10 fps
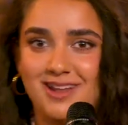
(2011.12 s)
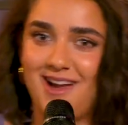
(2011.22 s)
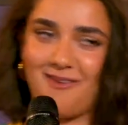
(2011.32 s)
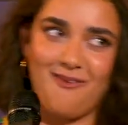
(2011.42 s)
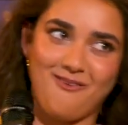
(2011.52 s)

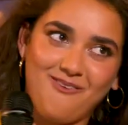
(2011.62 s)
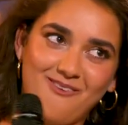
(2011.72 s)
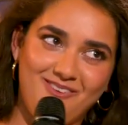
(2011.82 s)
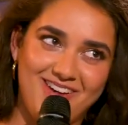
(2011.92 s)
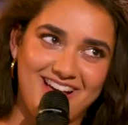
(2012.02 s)
like,
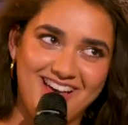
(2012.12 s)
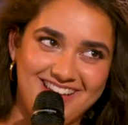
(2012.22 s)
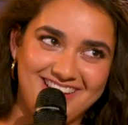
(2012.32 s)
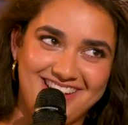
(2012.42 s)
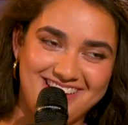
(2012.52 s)

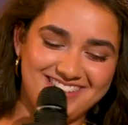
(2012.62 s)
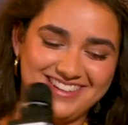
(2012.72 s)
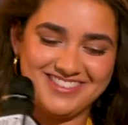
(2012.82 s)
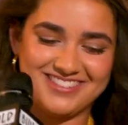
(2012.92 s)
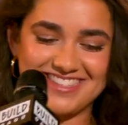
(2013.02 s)
hello.
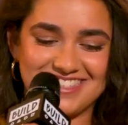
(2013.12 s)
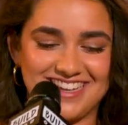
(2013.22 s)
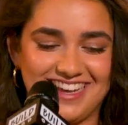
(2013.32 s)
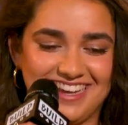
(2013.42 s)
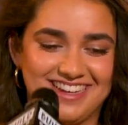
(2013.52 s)
It was
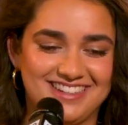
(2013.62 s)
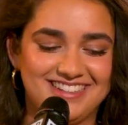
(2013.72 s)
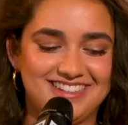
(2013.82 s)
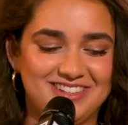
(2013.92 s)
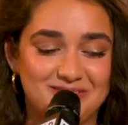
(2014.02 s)

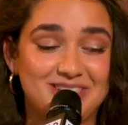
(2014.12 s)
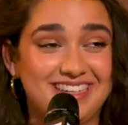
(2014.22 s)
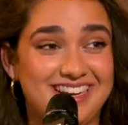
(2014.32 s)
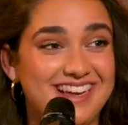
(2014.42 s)
really